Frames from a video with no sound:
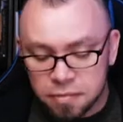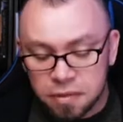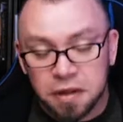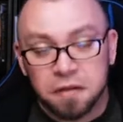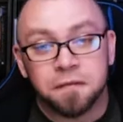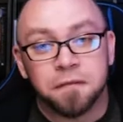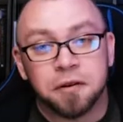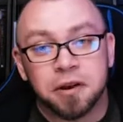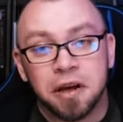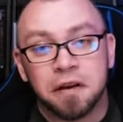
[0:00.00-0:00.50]

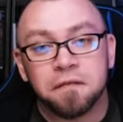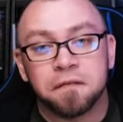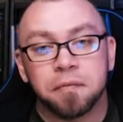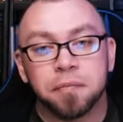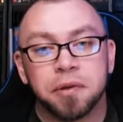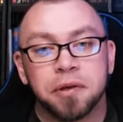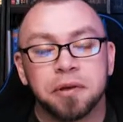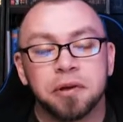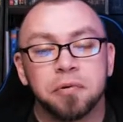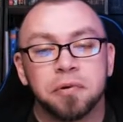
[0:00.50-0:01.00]
If you're not
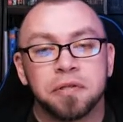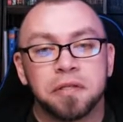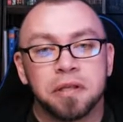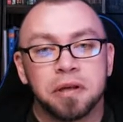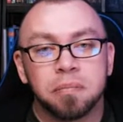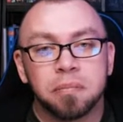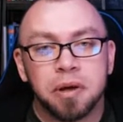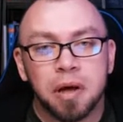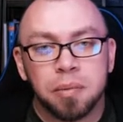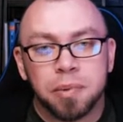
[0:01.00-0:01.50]
familiar with
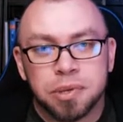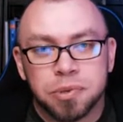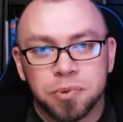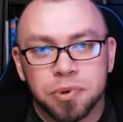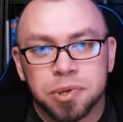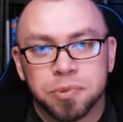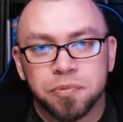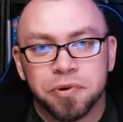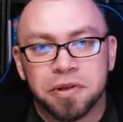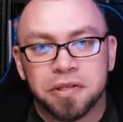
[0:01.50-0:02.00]
them, Comics
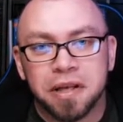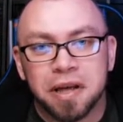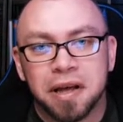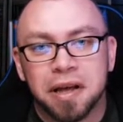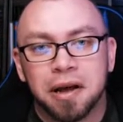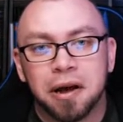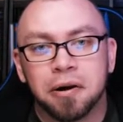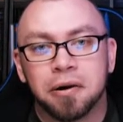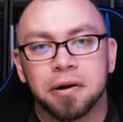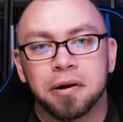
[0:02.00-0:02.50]
Wellspring,
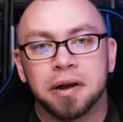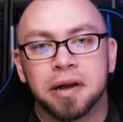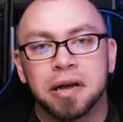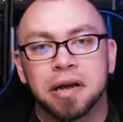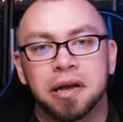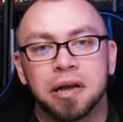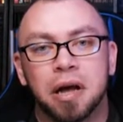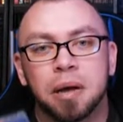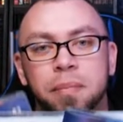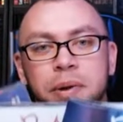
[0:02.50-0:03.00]
they are
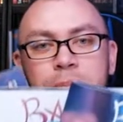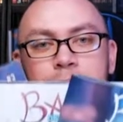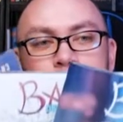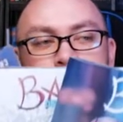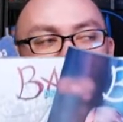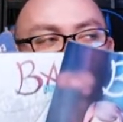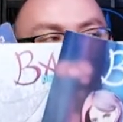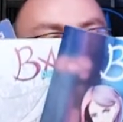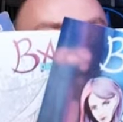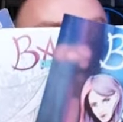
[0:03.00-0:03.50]
a comic
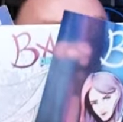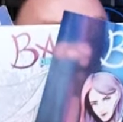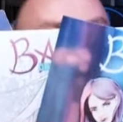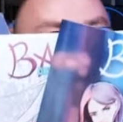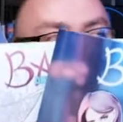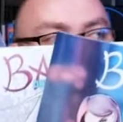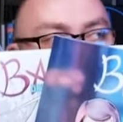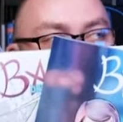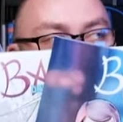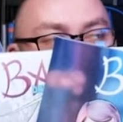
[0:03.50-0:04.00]
book printing
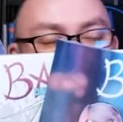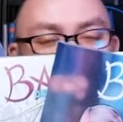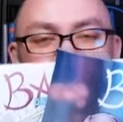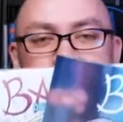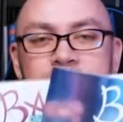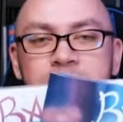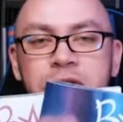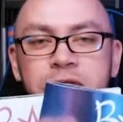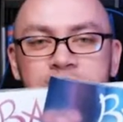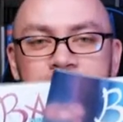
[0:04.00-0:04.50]
service.
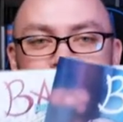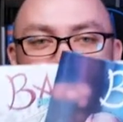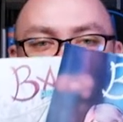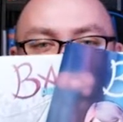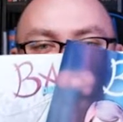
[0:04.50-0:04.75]
If you've ever